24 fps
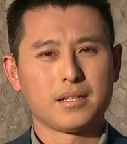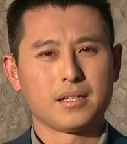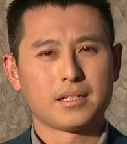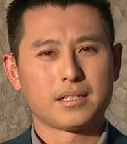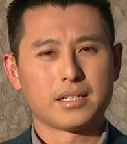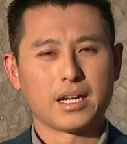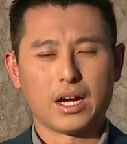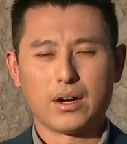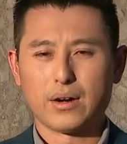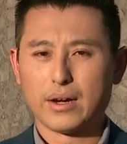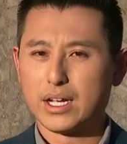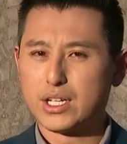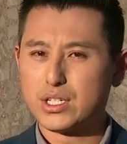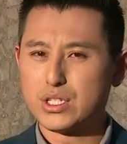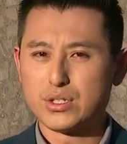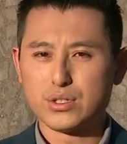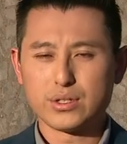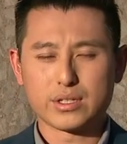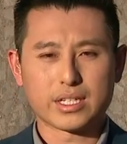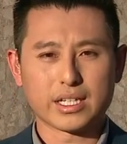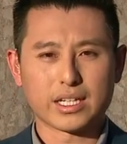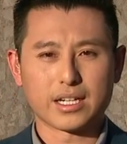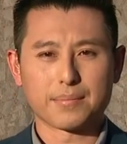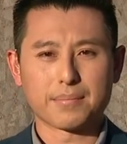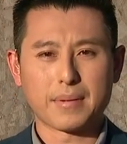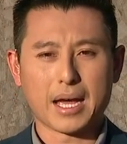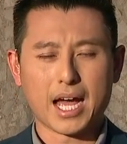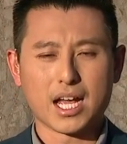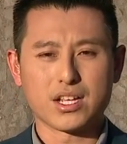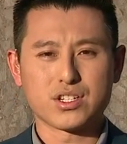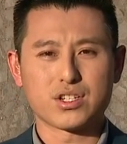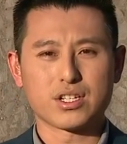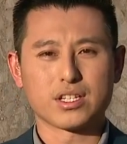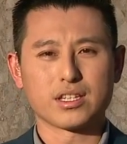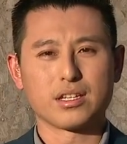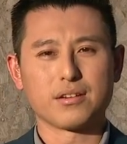Now, as you can
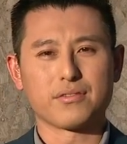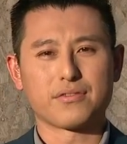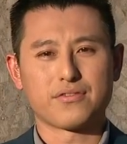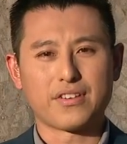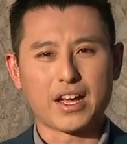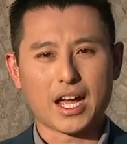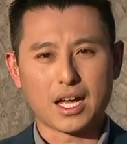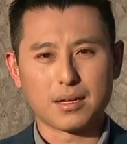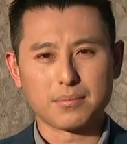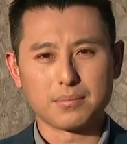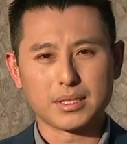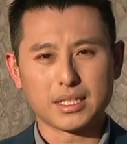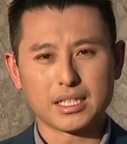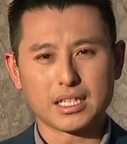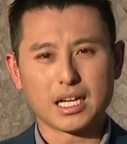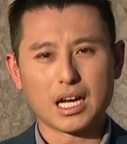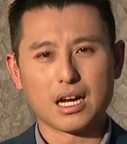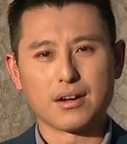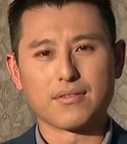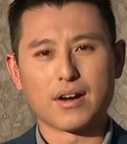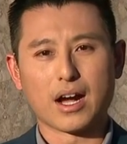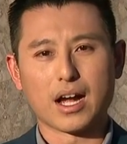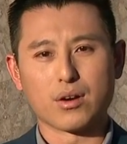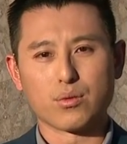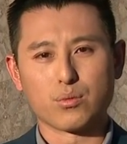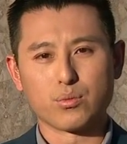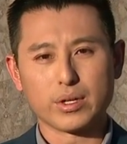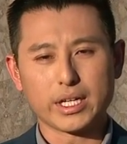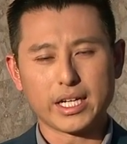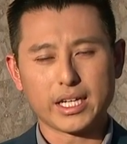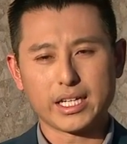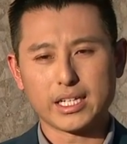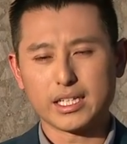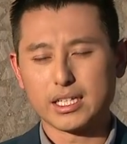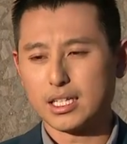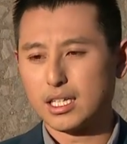imagine, the family of
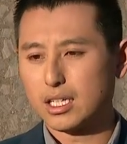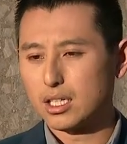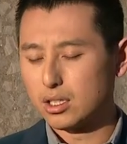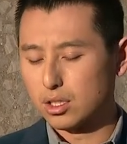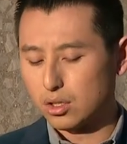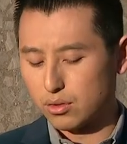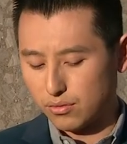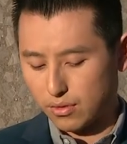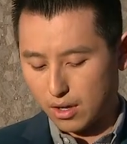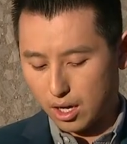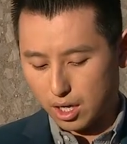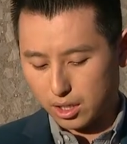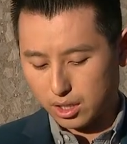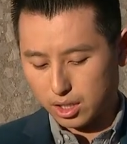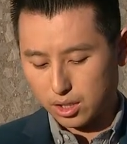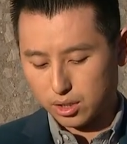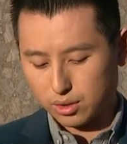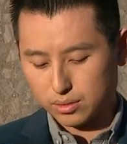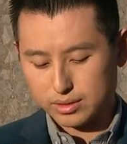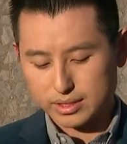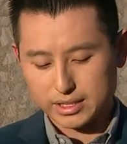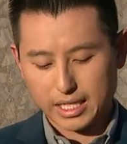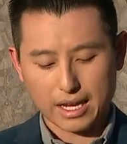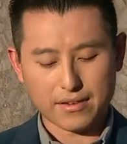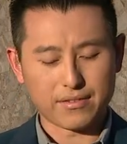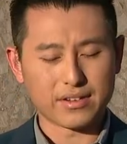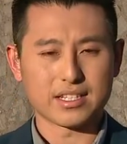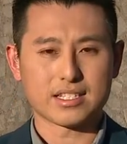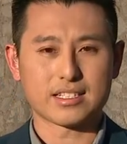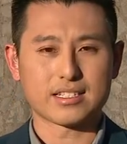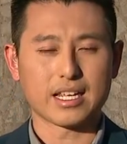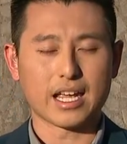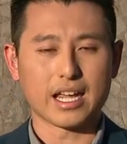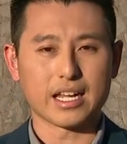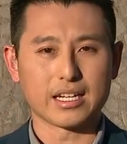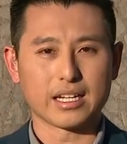Irene Luevano
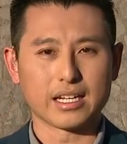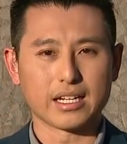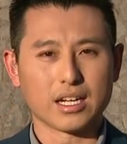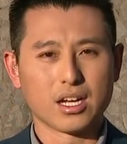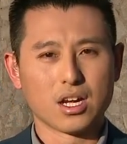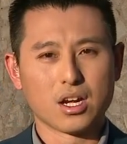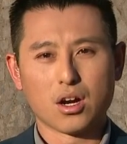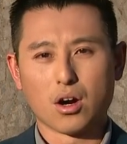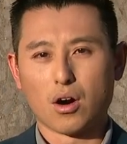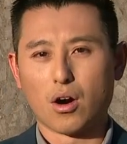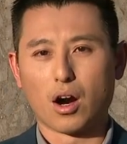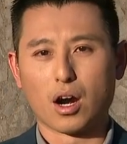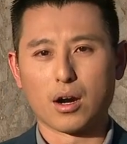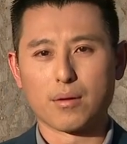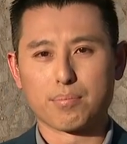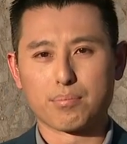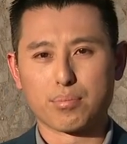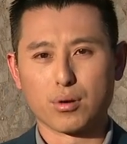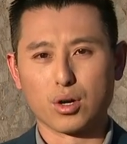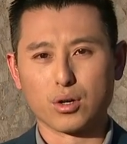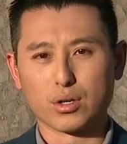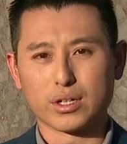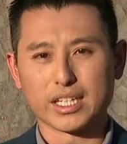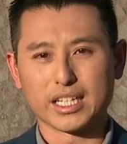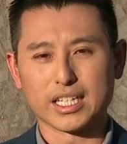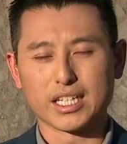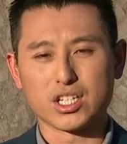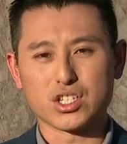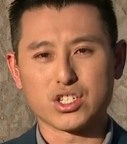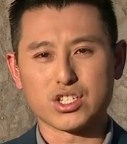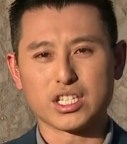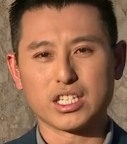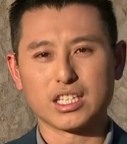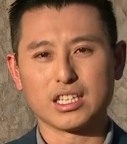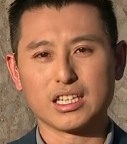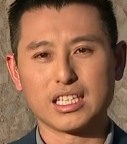devastated, heartbroken.
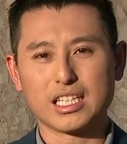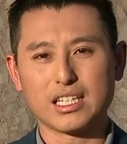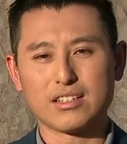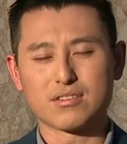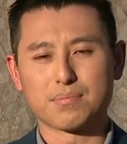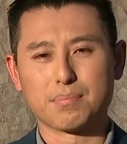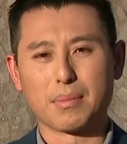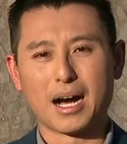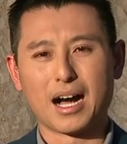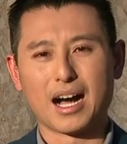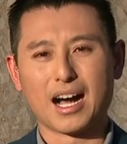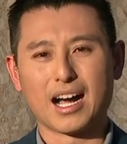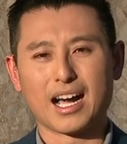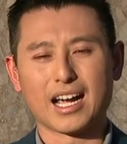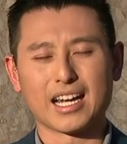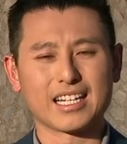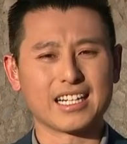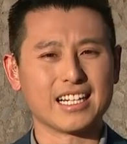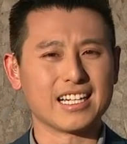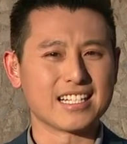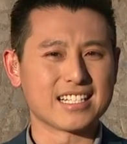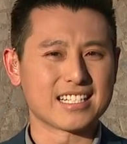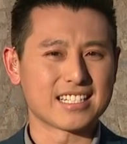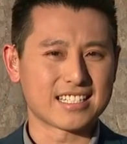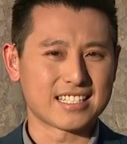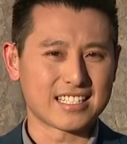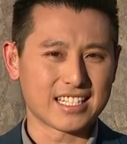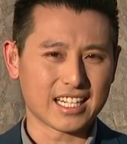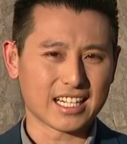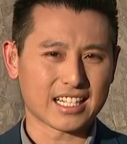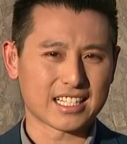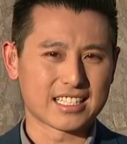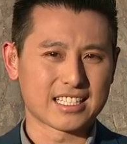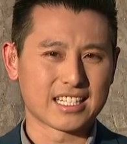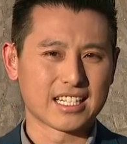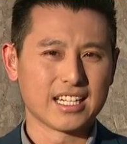She leaves behind
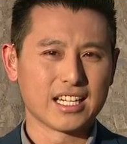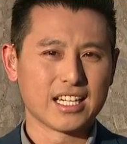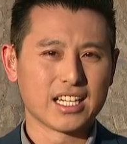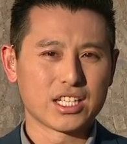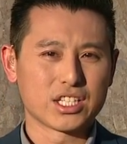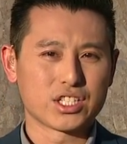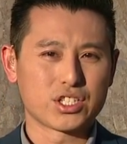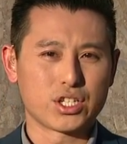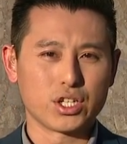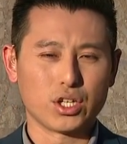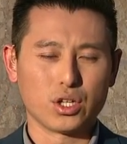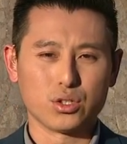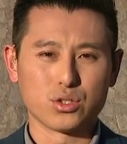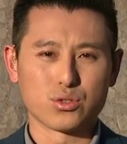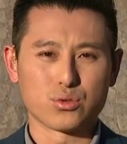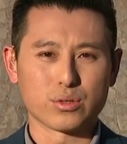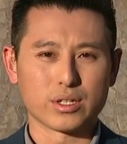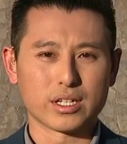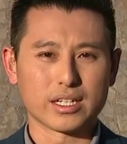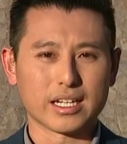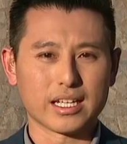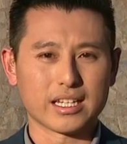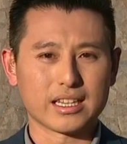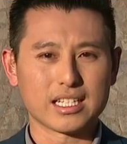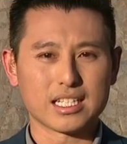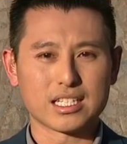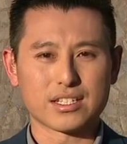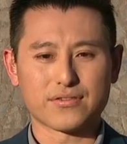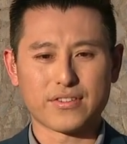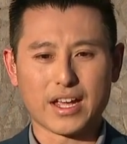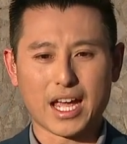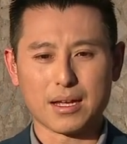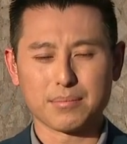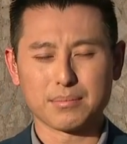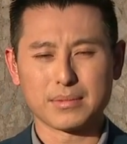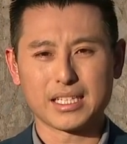six children, and this
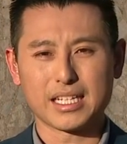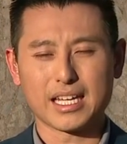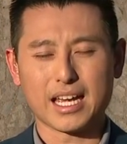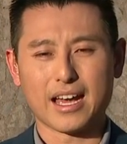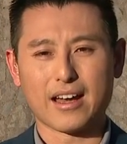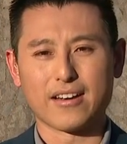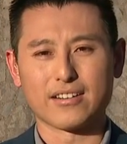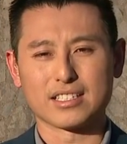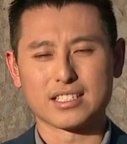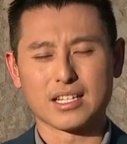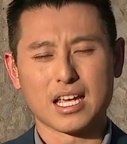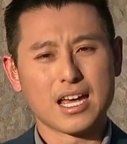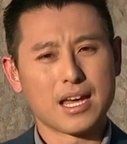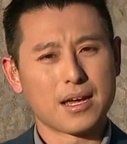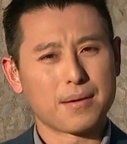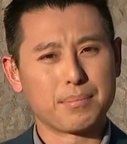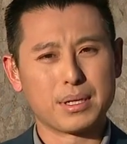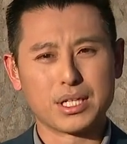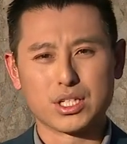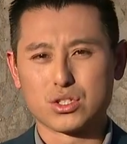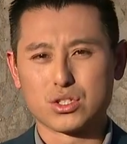family has been